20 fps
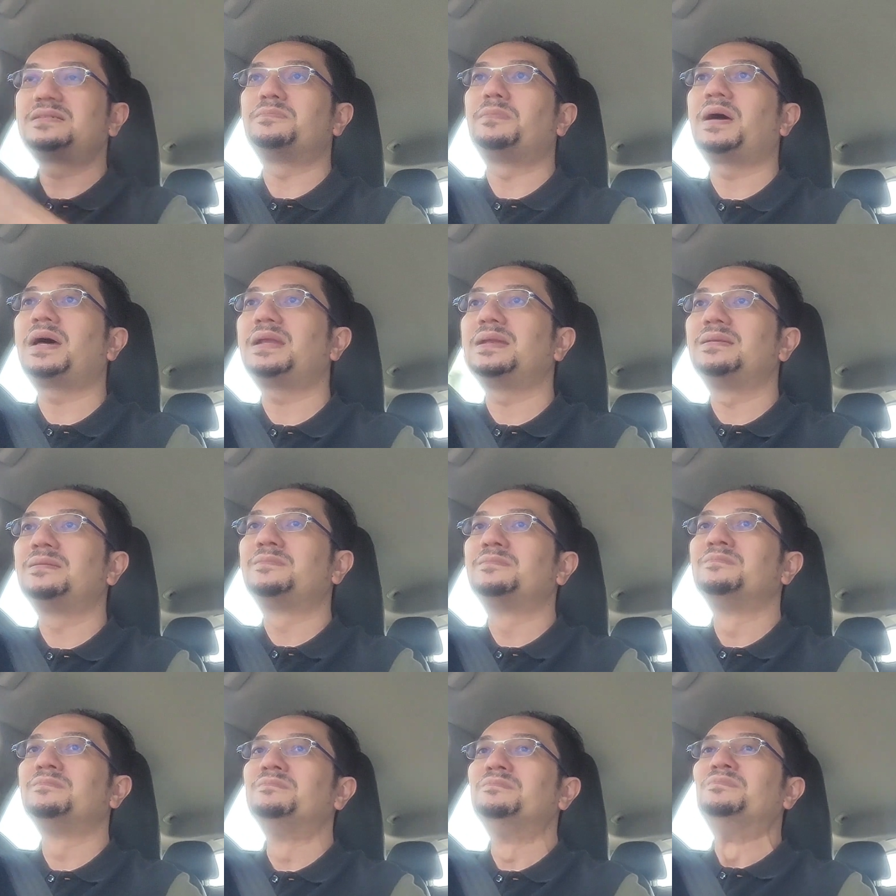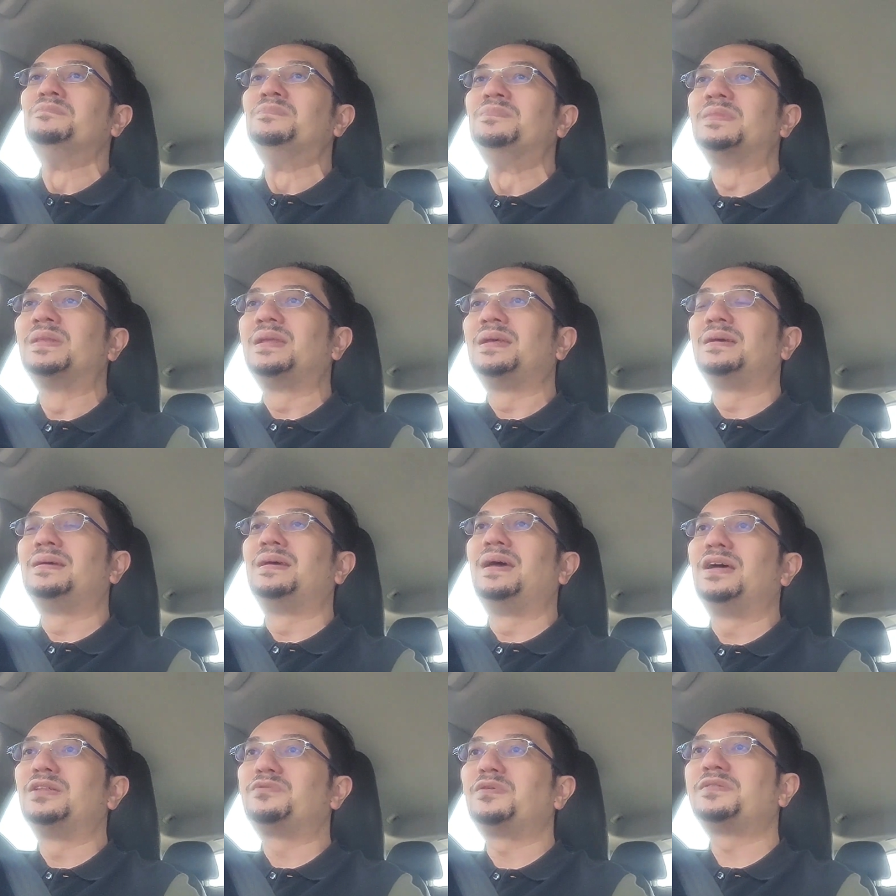but
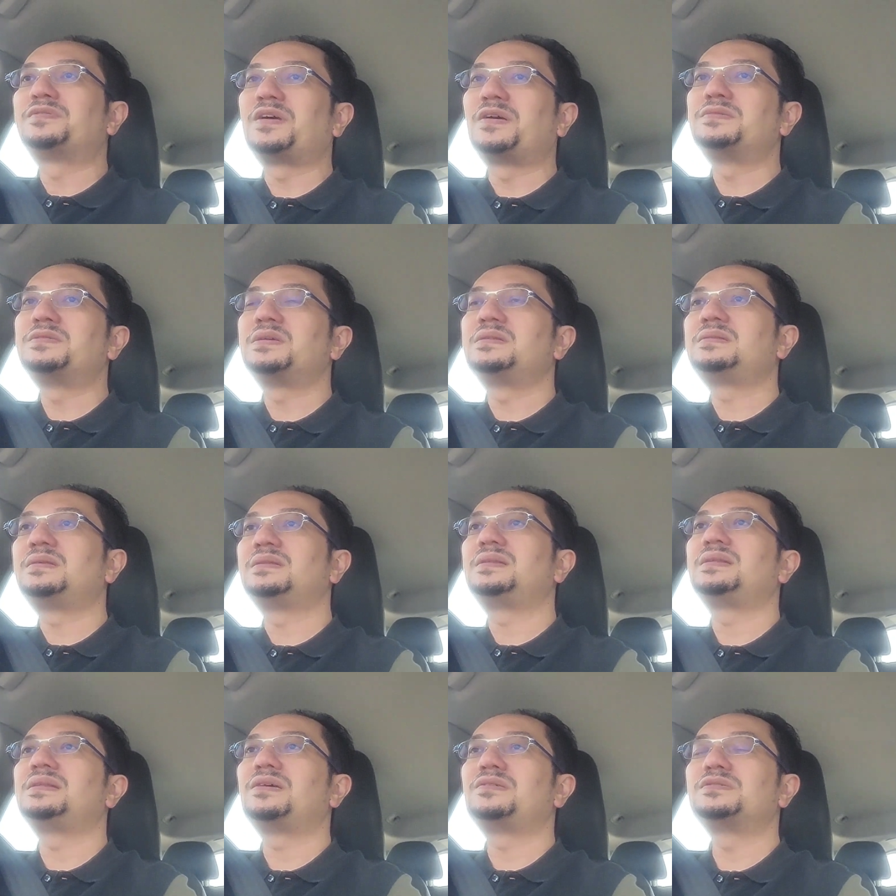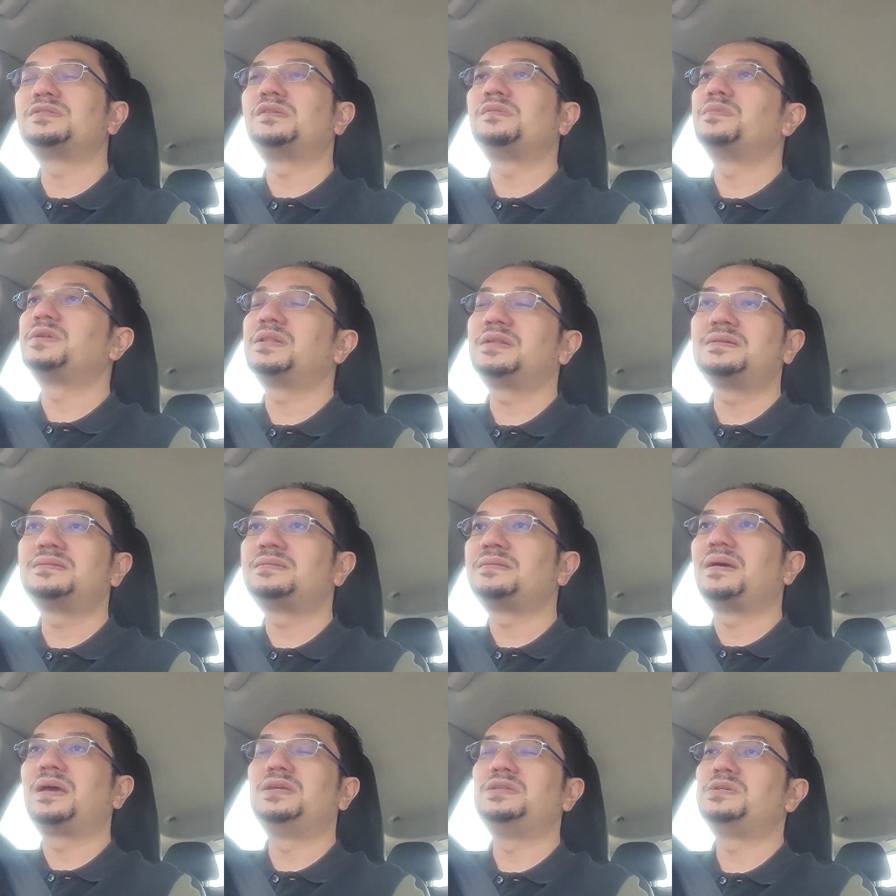at 12,000, 13,000
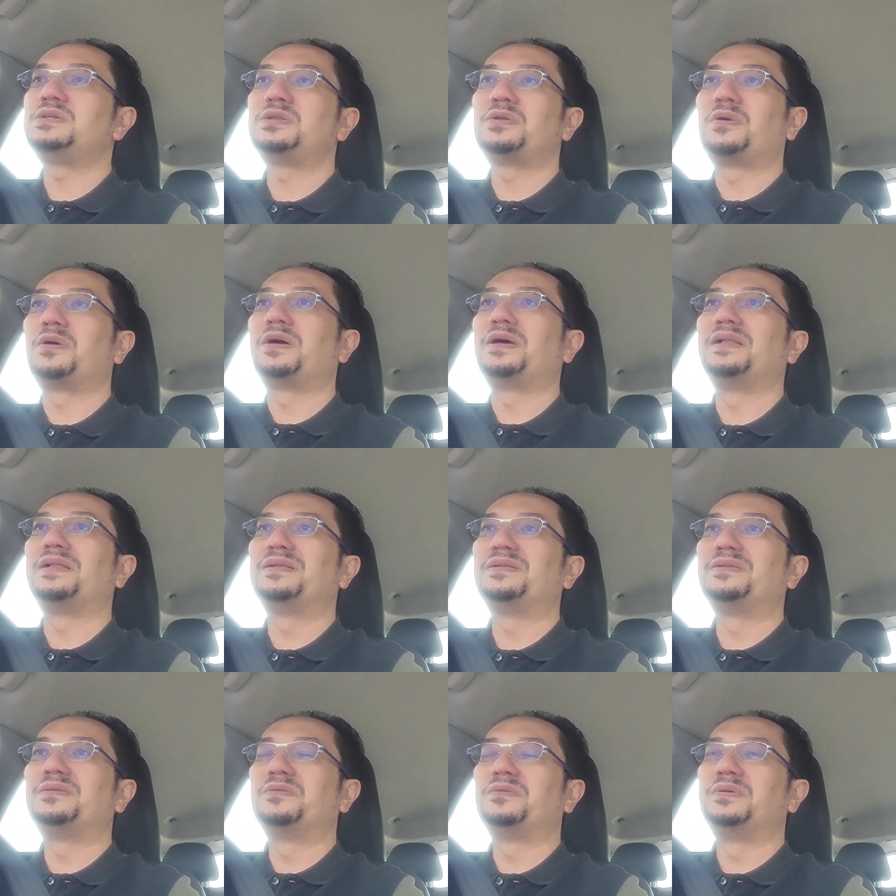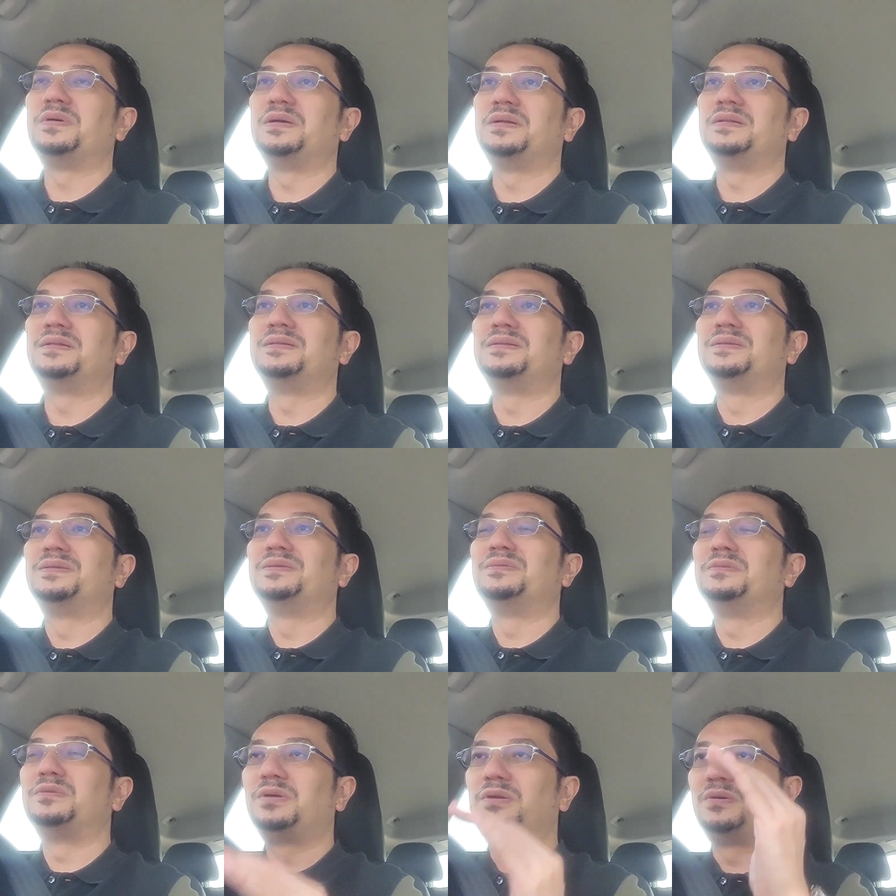kilometers, engine oil will,
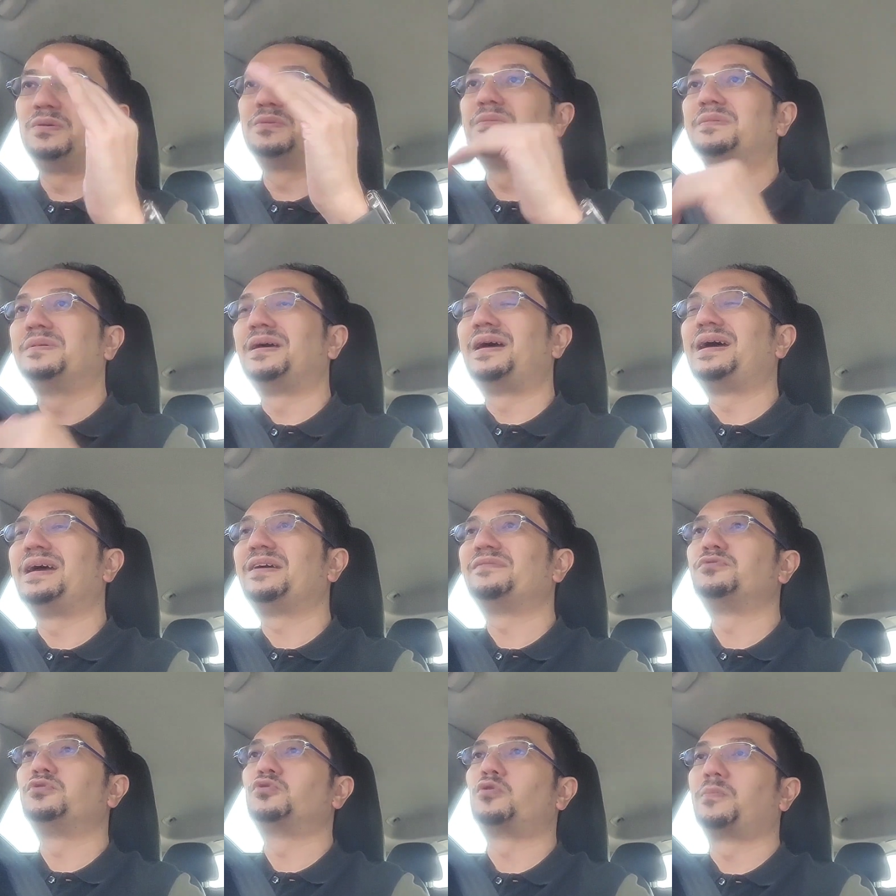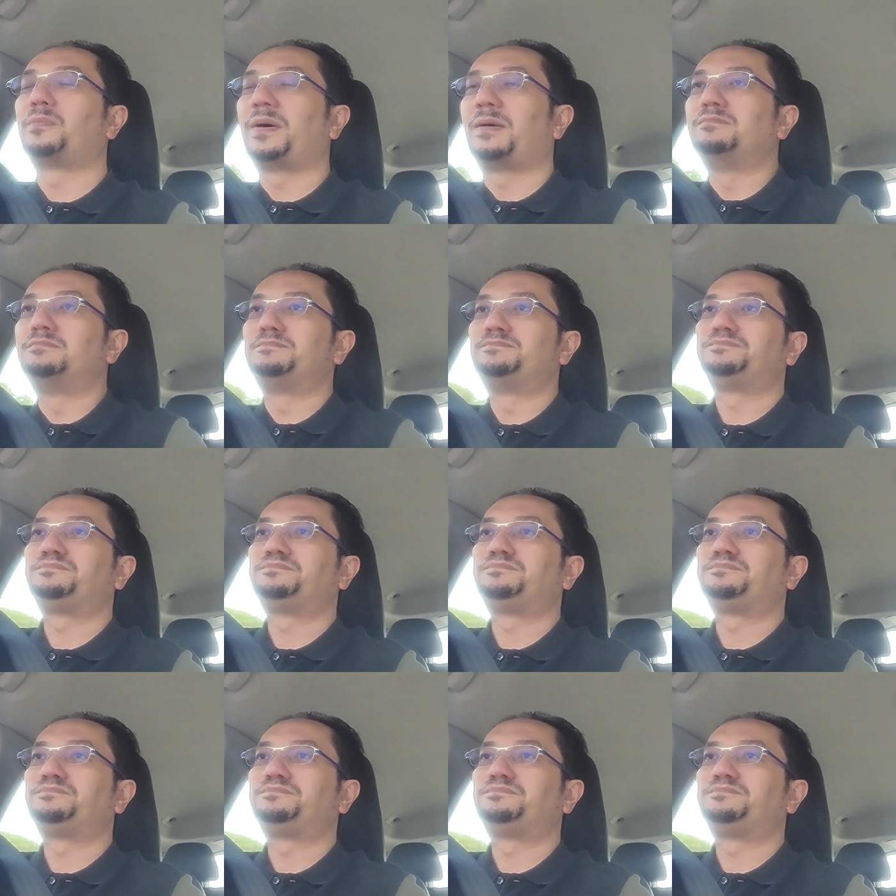have to top up.